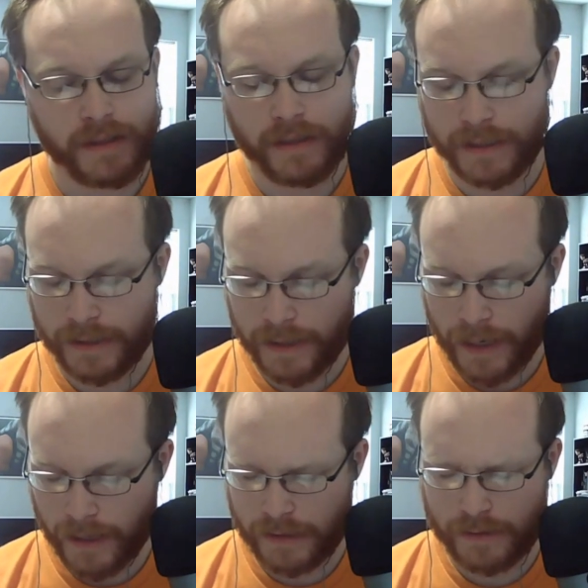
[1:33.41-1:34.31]

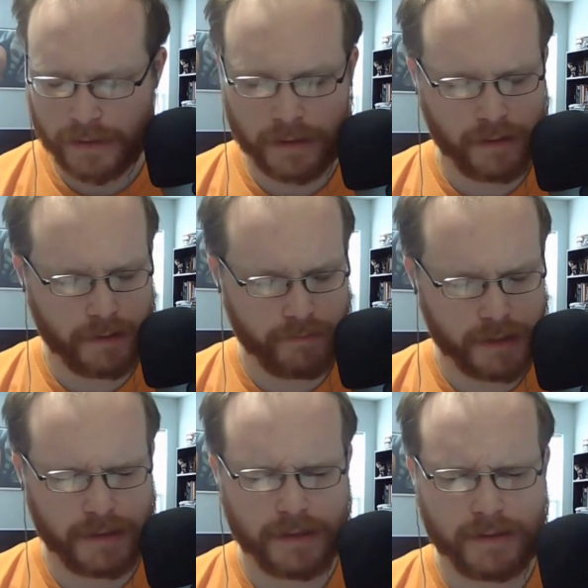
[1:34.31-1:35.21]
Yes,
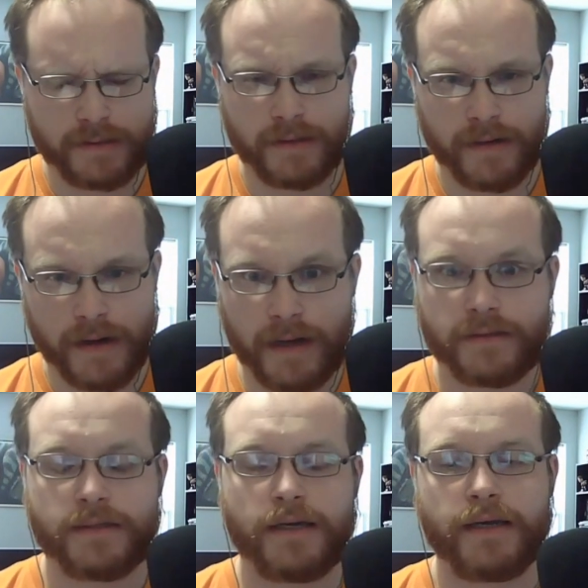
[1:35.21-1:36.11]
Columbus is not
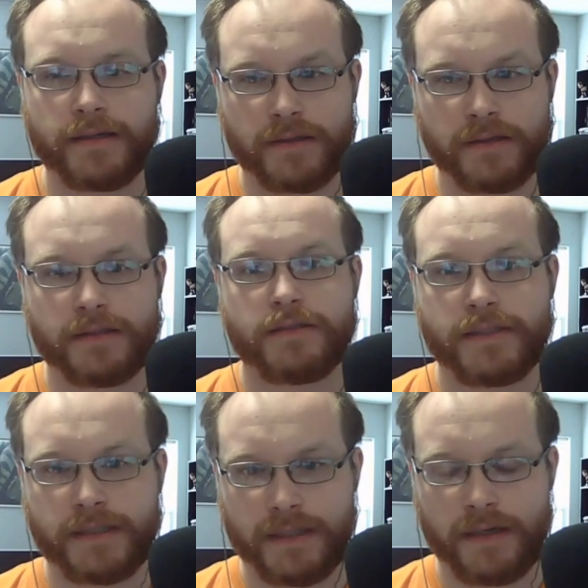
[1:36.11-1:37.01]
a good
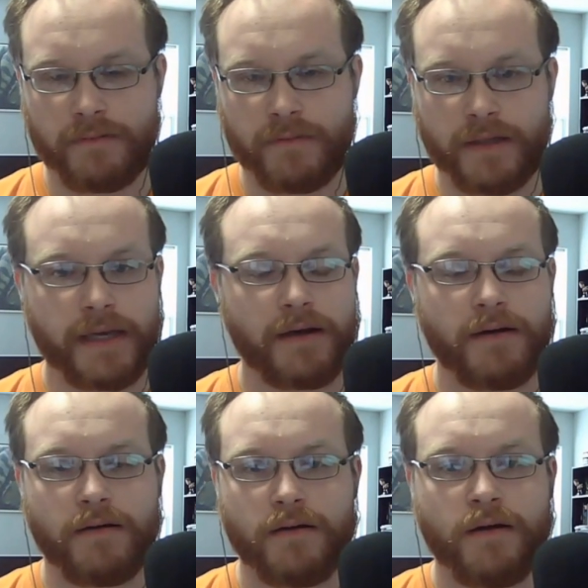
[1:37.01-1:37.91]
team. They
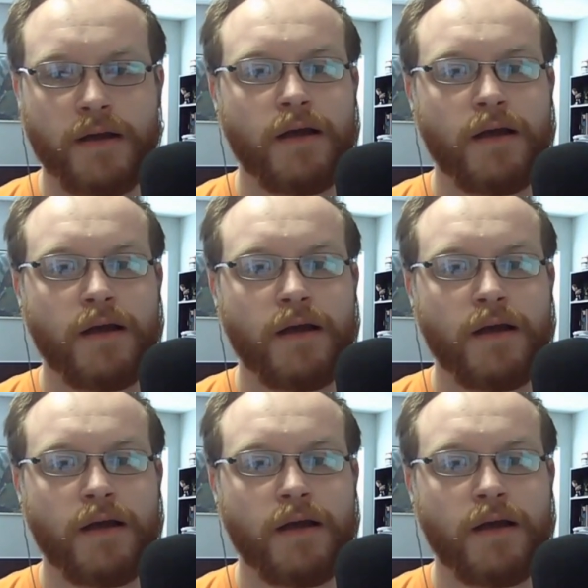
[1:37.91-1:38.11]
are